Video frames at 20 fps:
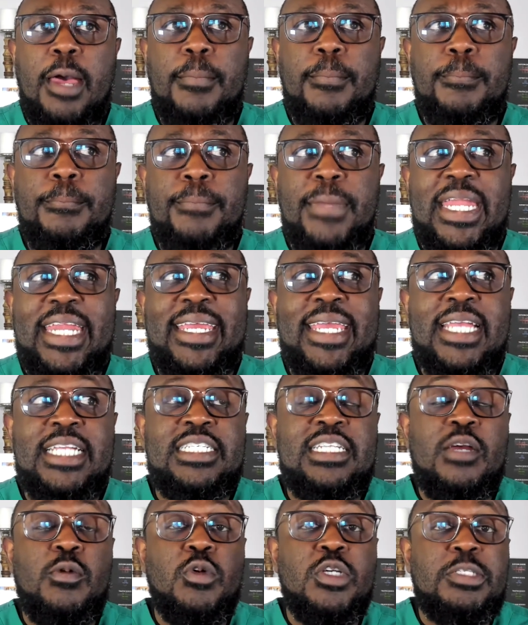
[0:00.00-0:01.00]
medication
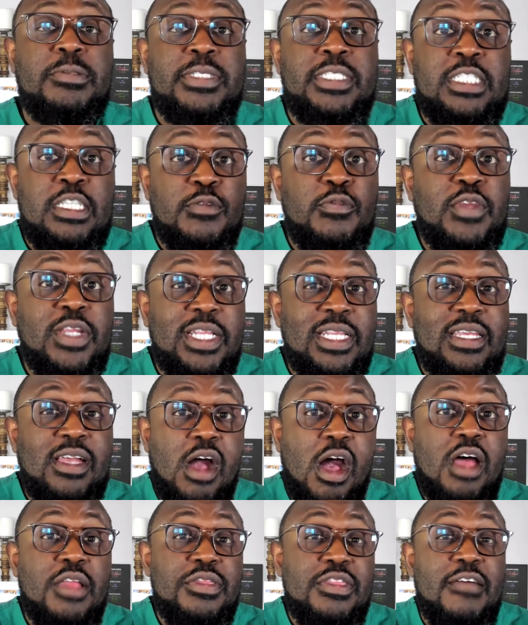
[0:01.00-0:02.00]
that works specifically
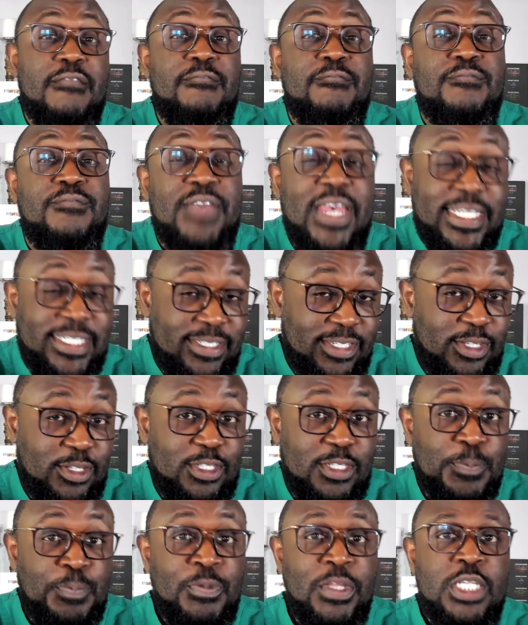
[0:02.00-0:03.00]
on the vessels.
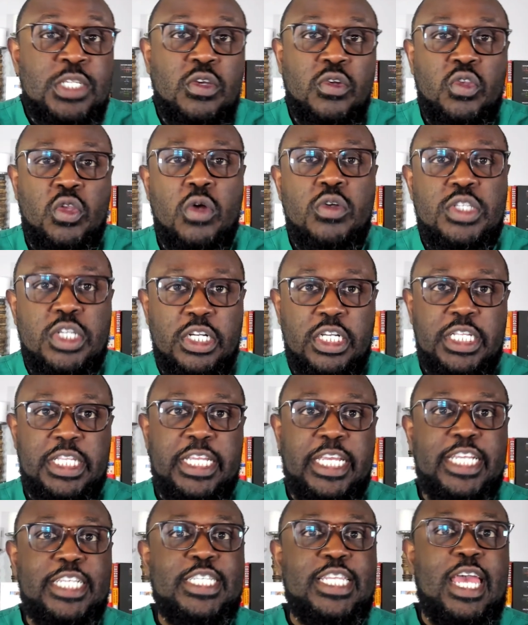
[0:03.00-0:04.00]
So those are the
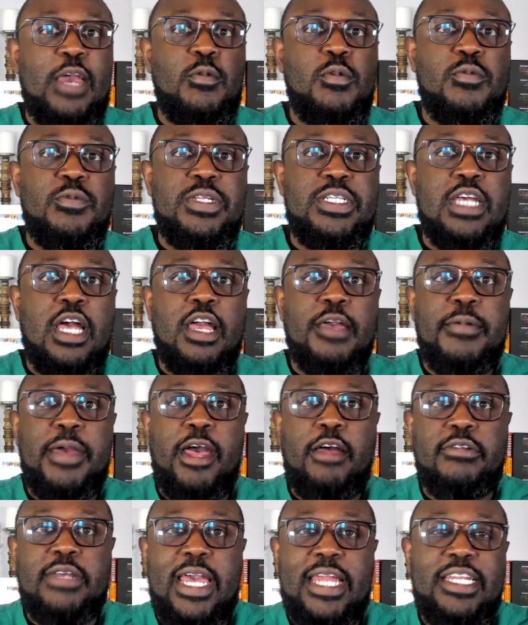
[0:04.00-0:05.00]
things that when we talk
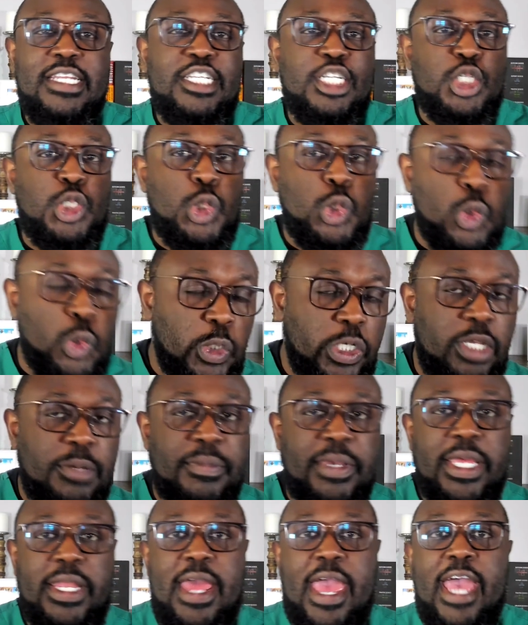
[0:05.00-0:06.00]
about kind of the
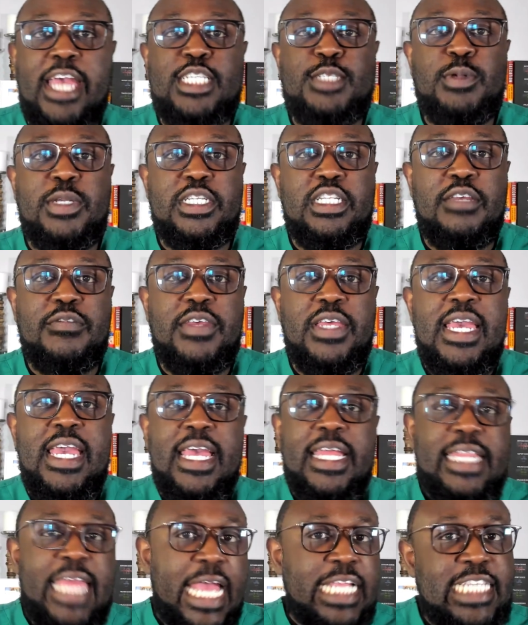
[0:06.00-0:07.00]
treatment aspect of it,
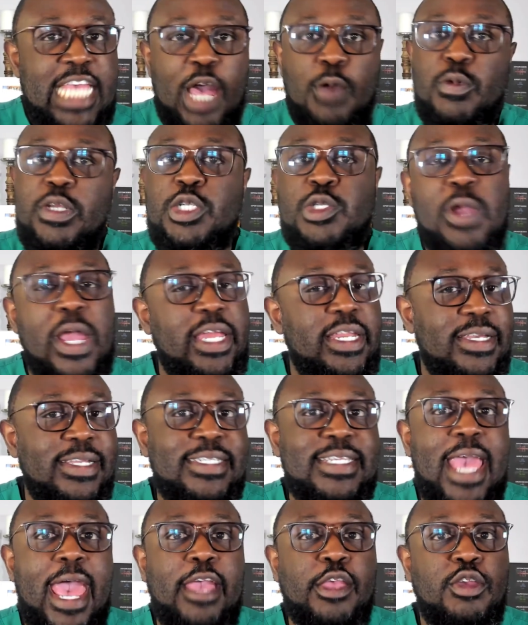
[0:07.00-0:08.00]
that's how we try to
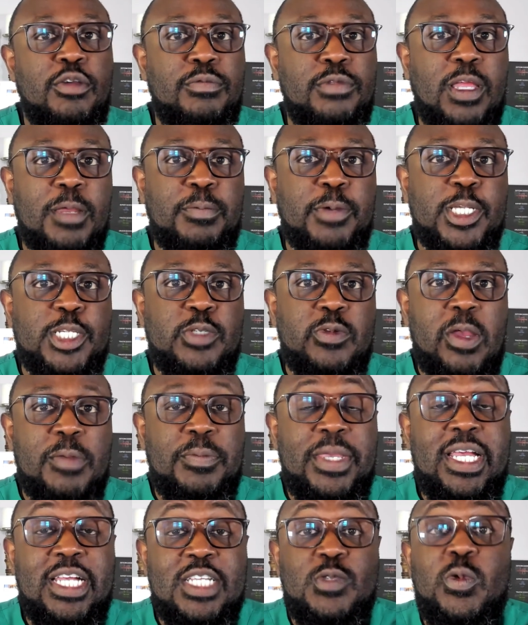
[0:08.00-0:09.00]
attack your blood pressure, right?
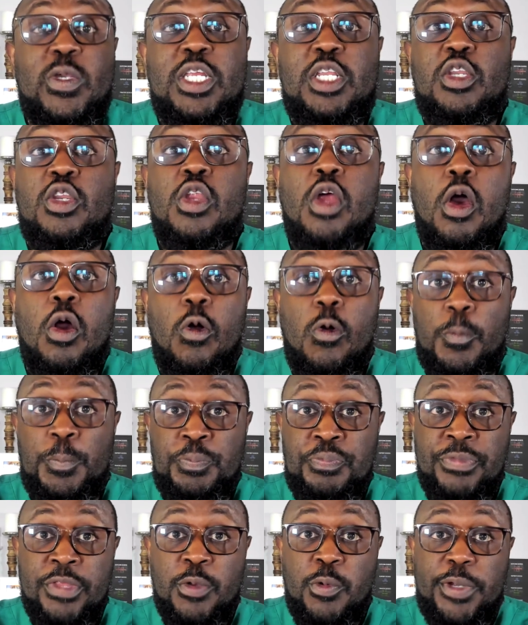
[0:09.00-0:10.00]
Because we know
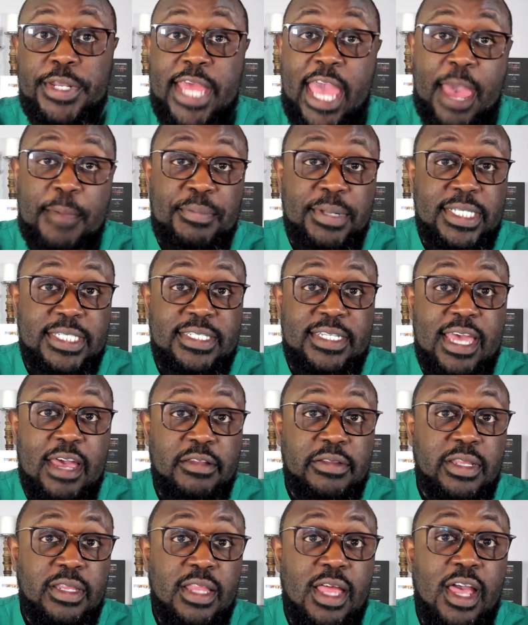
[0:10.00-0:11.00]
what happens down
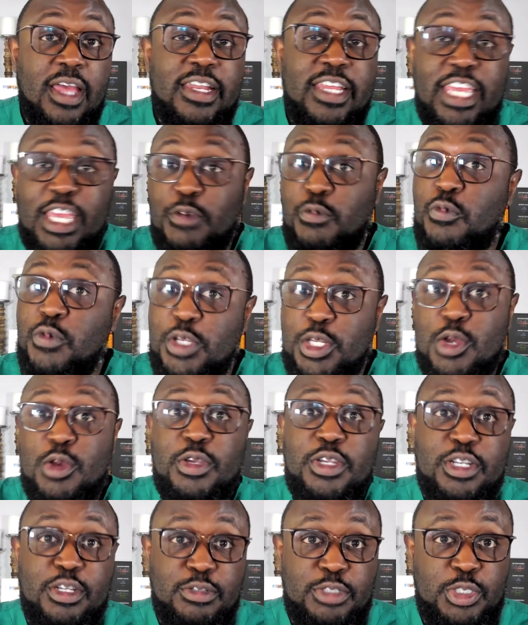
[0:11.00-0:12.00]
the line if we don't
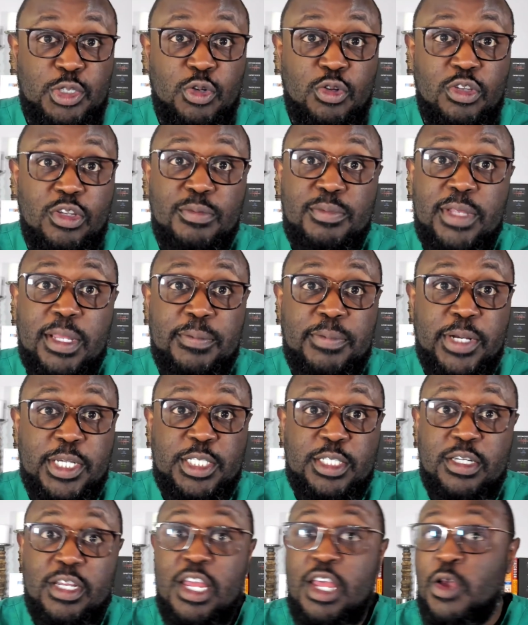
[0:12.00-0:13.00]
control your blood
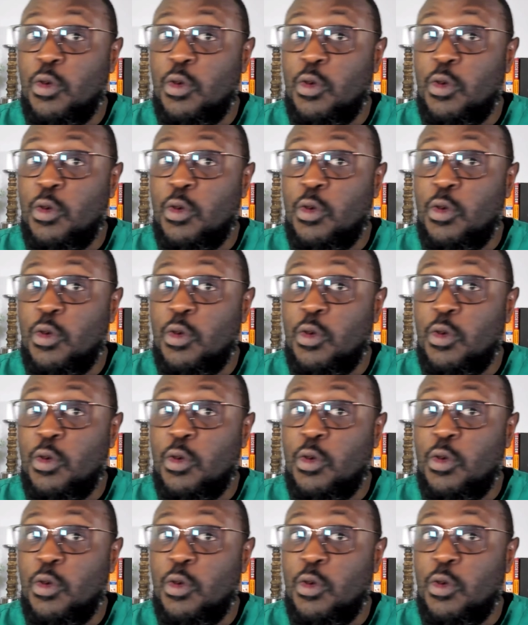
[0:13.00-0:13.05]
pressure.